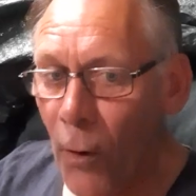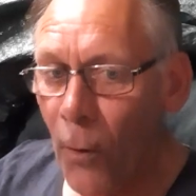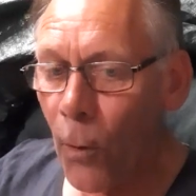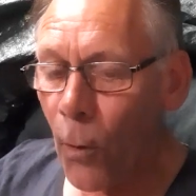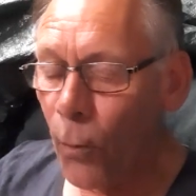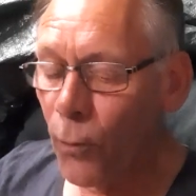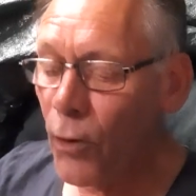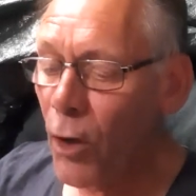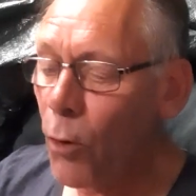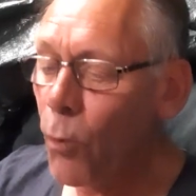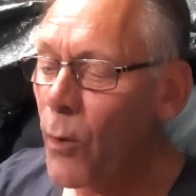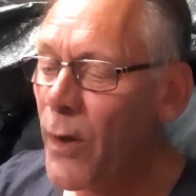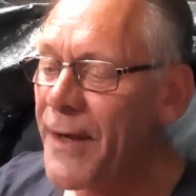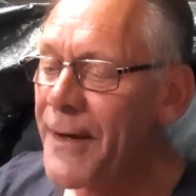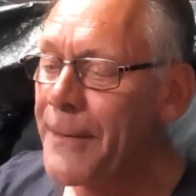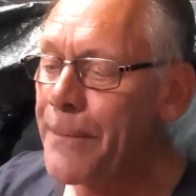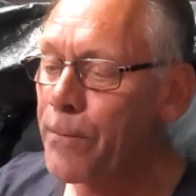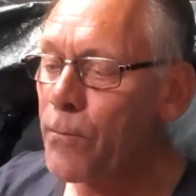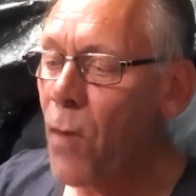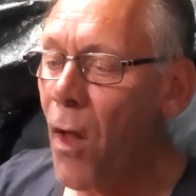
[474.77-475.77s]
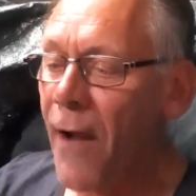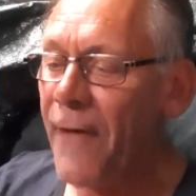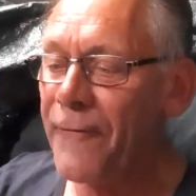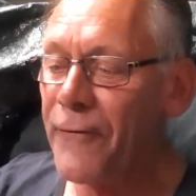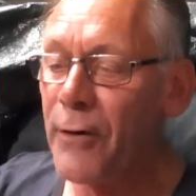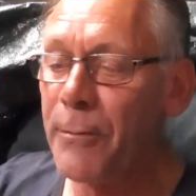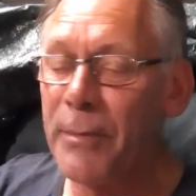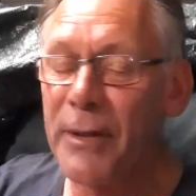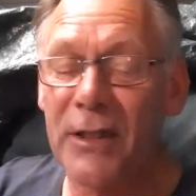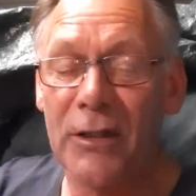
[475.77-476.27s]
although if
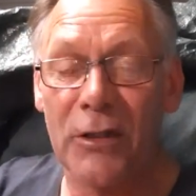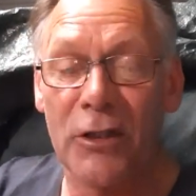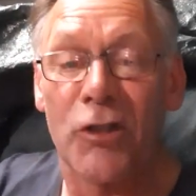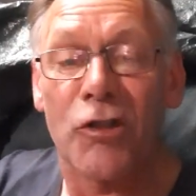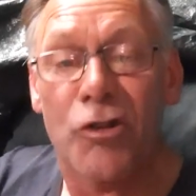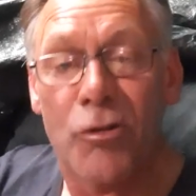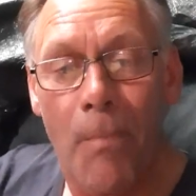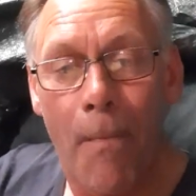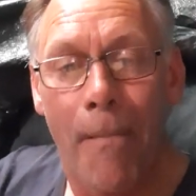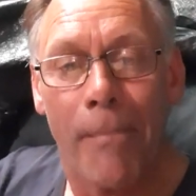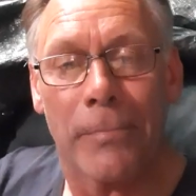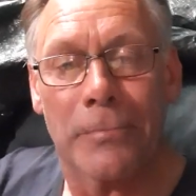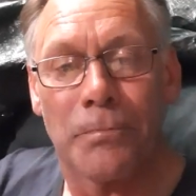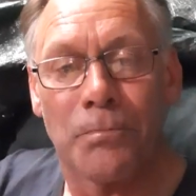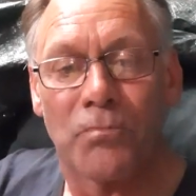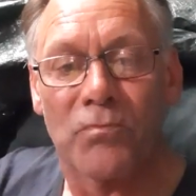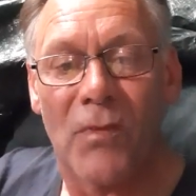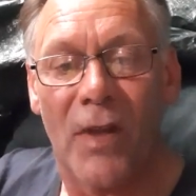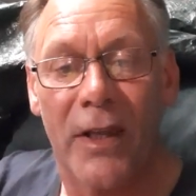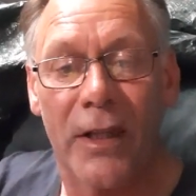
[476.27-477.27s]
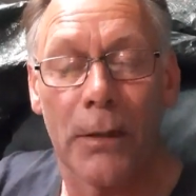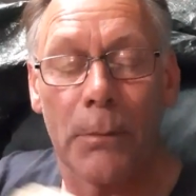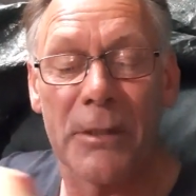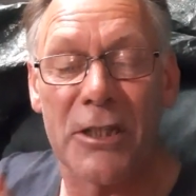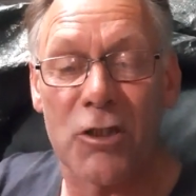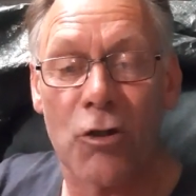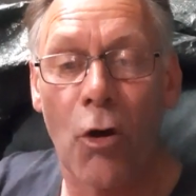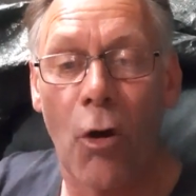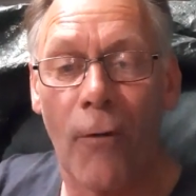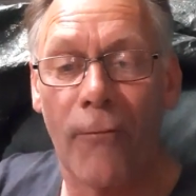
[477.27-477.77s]
you pick this, it'll be
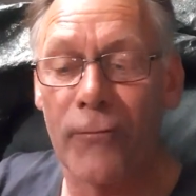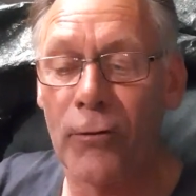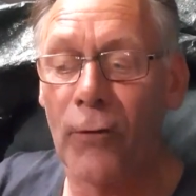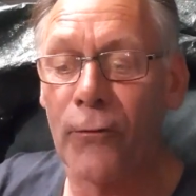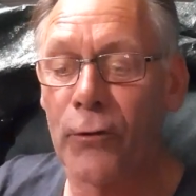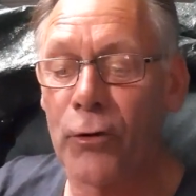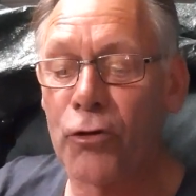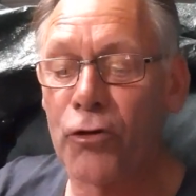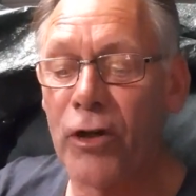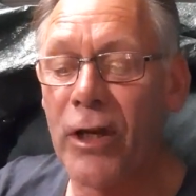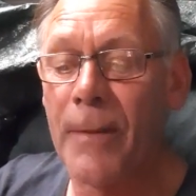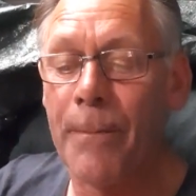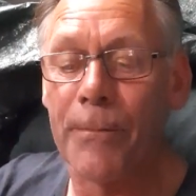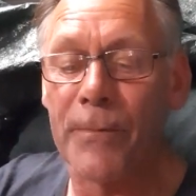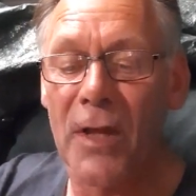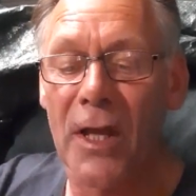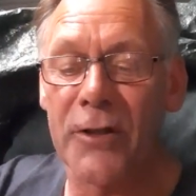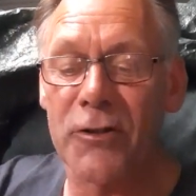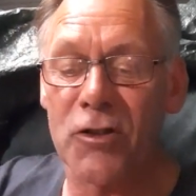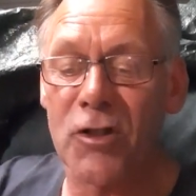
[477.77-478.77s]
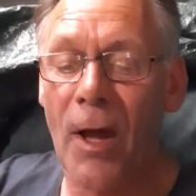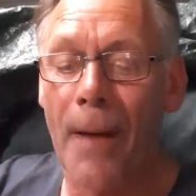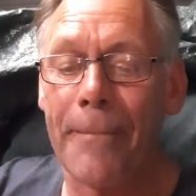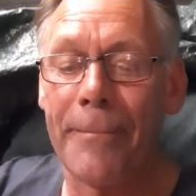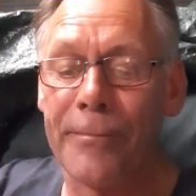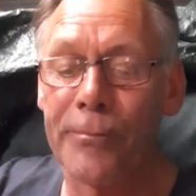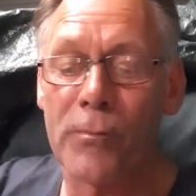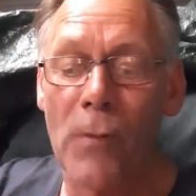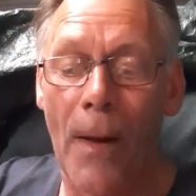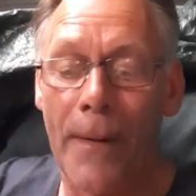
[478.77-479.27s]
soft off the tree. It's
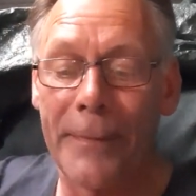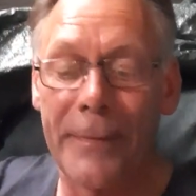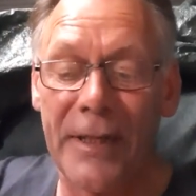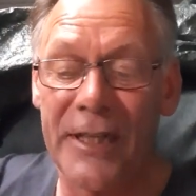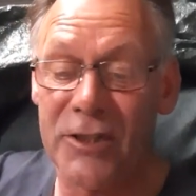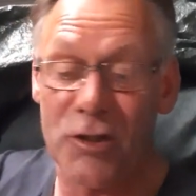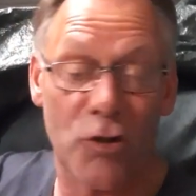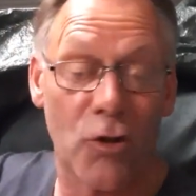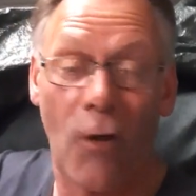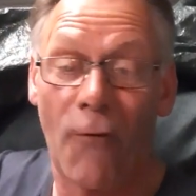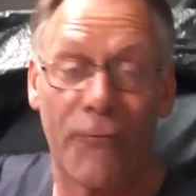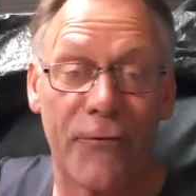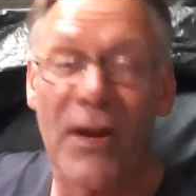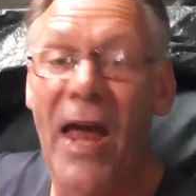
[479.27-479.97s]
soft